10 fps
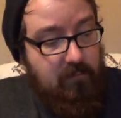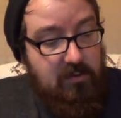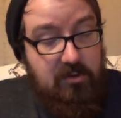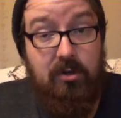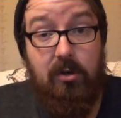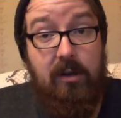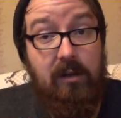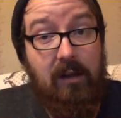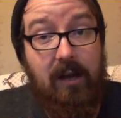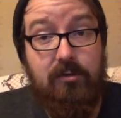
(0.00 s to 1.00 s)
So
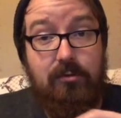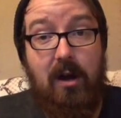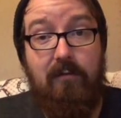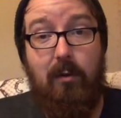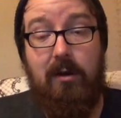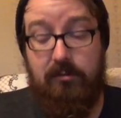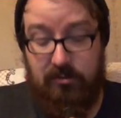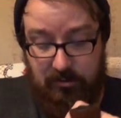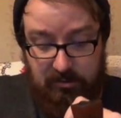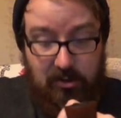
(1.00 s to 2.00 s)
it lights rather well,
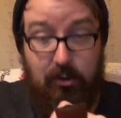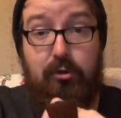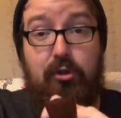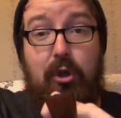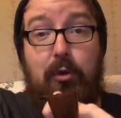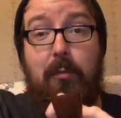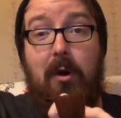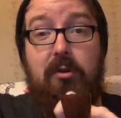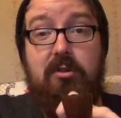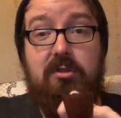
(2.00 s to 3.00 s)
so it's not too
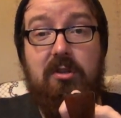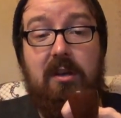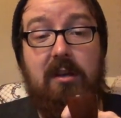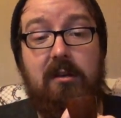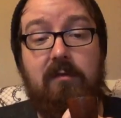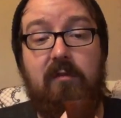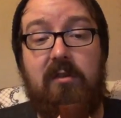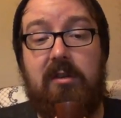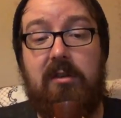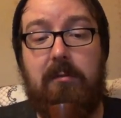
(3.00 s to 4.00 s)
moist in
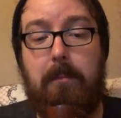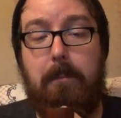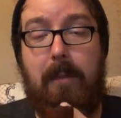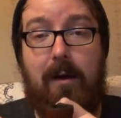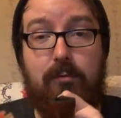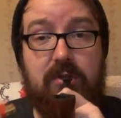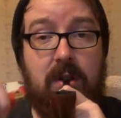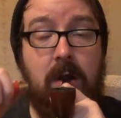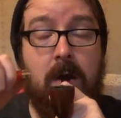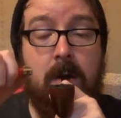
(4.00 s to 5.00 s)
the pouch,
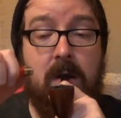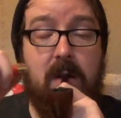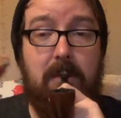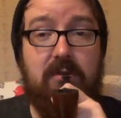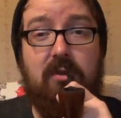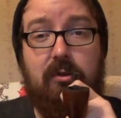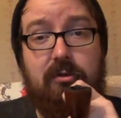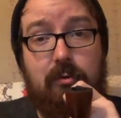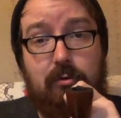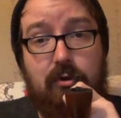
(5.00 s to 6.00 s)
but it's not
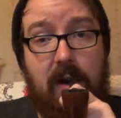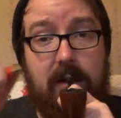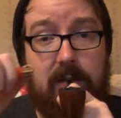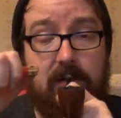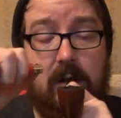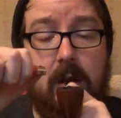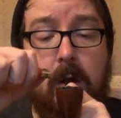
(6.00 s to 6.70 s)
too dry either.